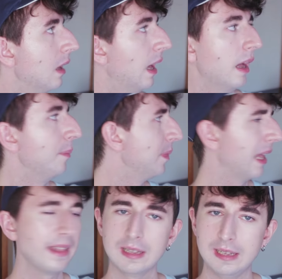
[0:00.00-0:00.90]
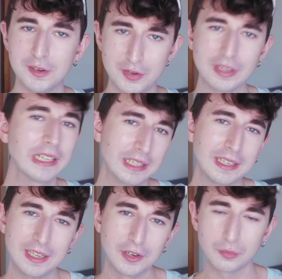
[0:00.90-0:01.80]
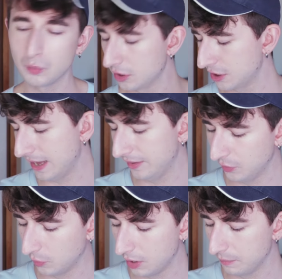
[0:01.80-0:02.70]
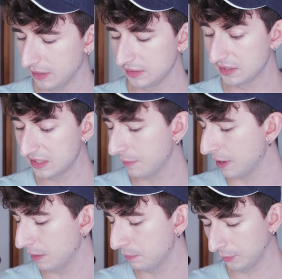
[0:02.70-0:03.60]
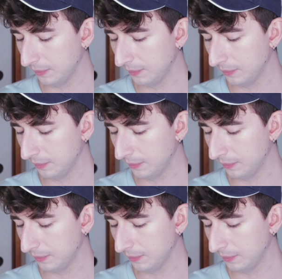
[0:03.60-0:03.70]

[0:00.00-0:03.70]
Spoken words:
I think here, you can click here and watch that if you want. But to sum up, for